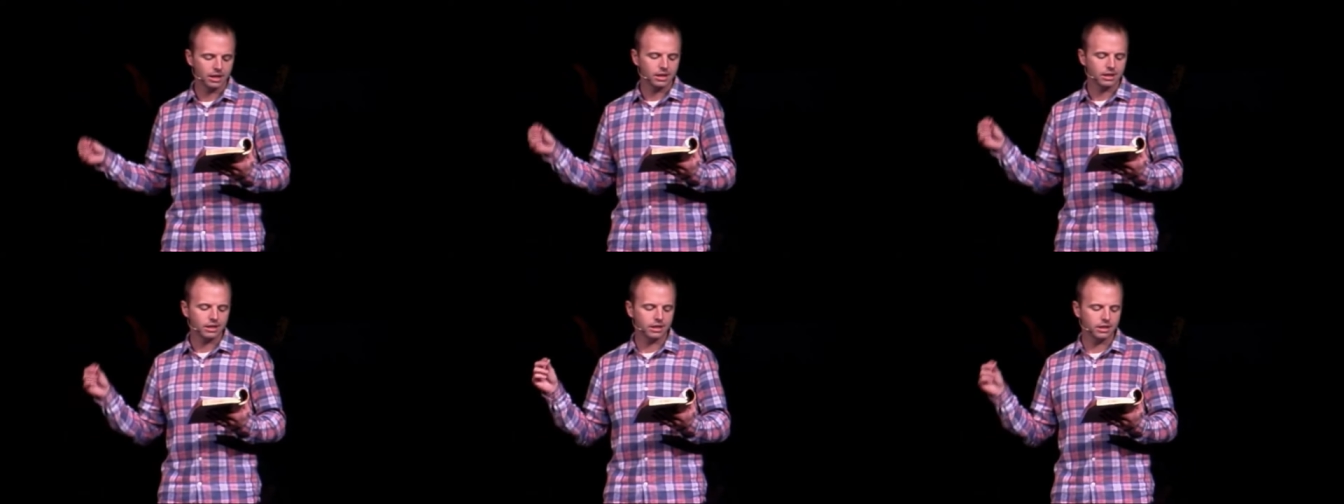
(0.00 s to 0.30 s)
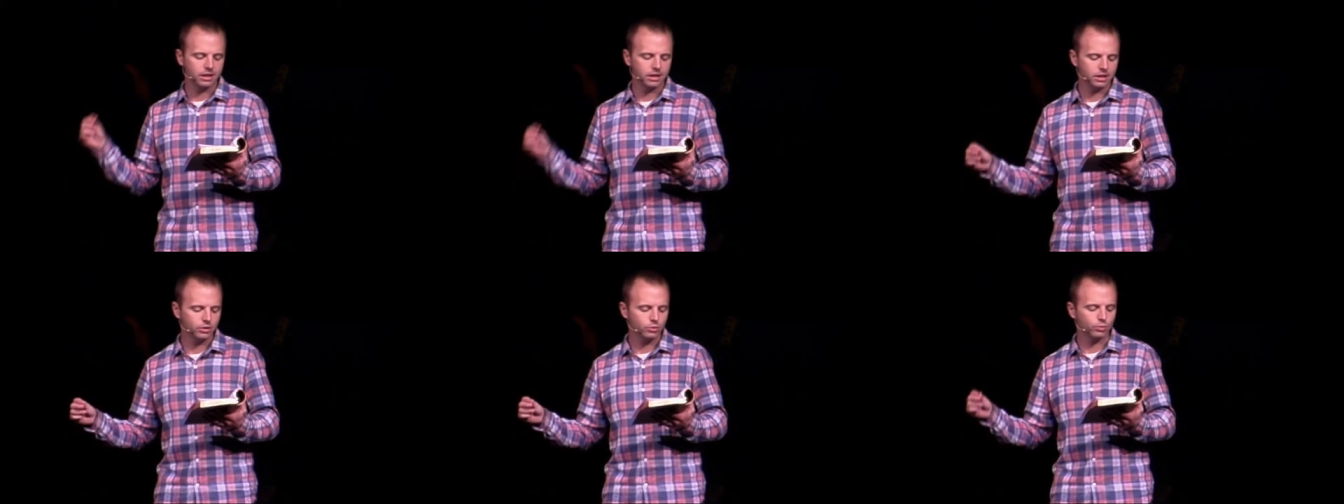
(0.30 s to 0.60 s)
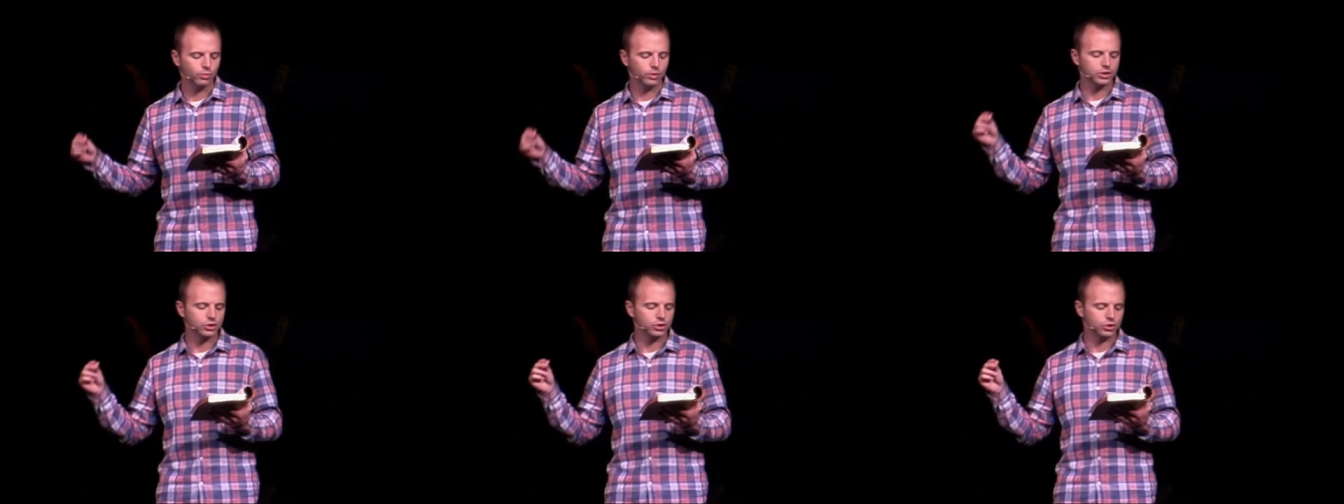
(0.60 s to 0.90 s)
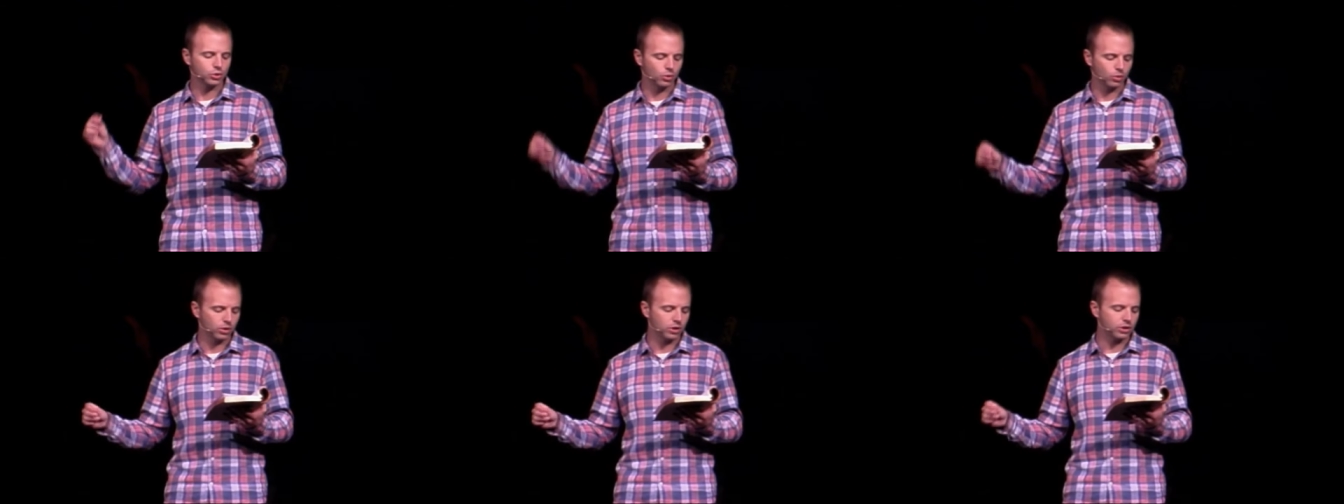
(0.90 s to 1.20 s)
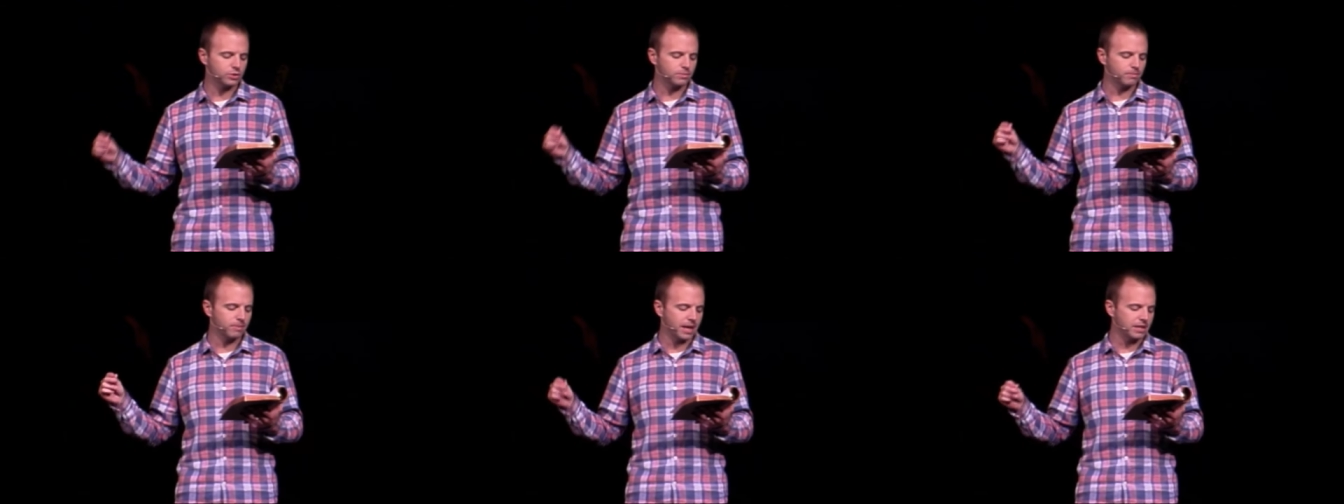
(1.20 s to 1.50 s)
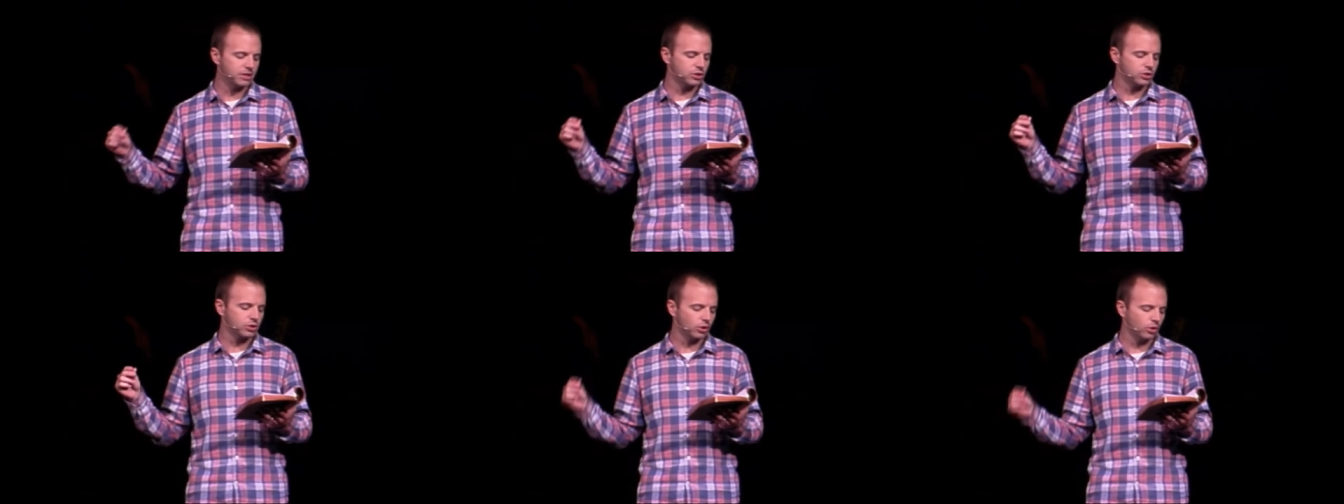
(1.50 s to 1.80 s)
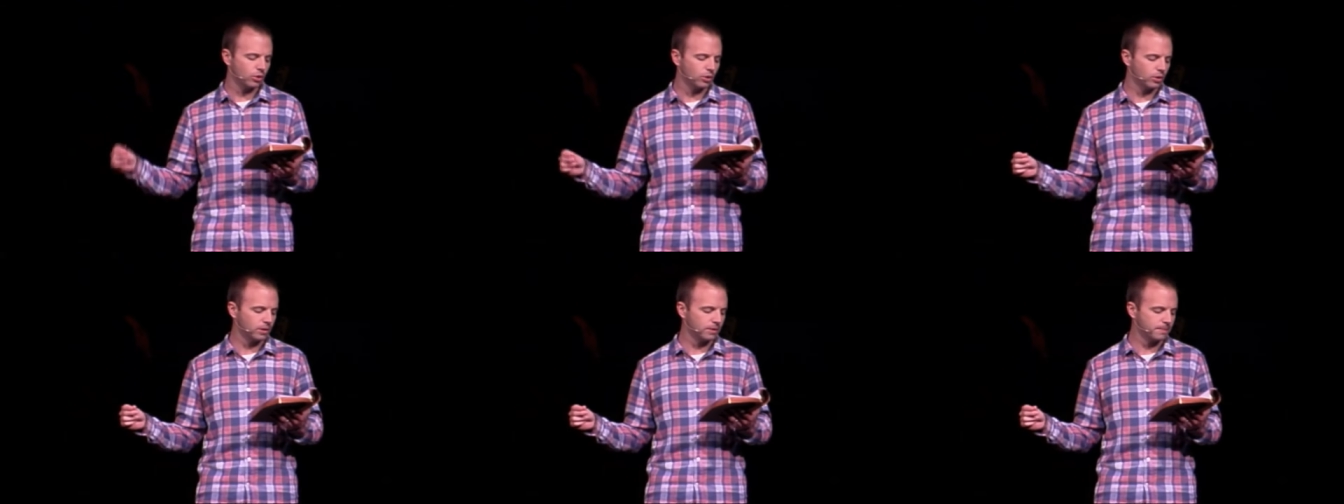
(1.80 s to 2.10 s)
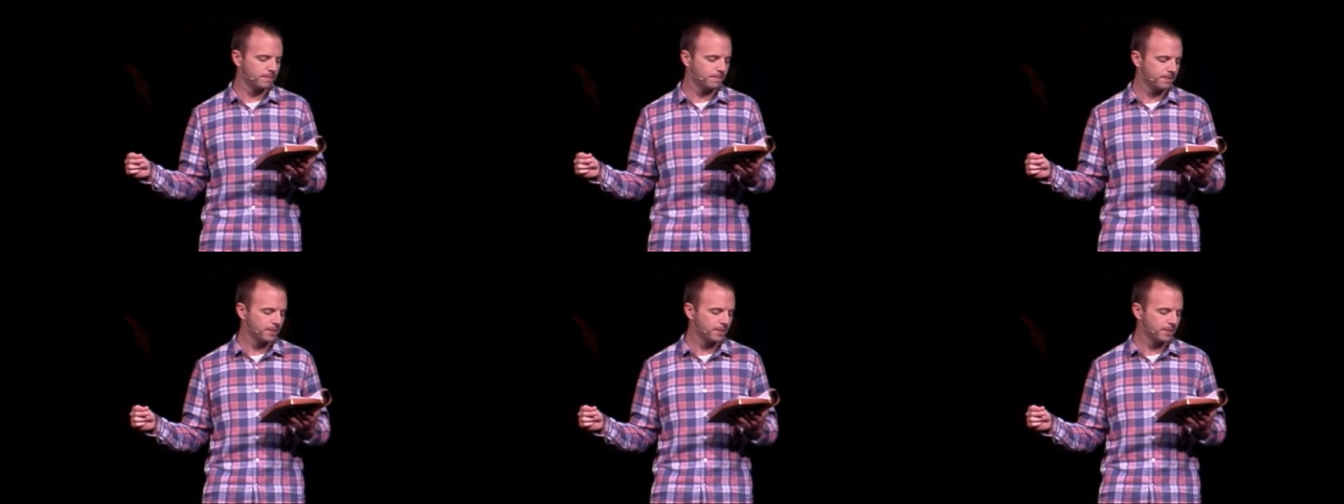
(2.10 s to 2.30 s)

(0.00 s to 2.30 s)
He restores my soul.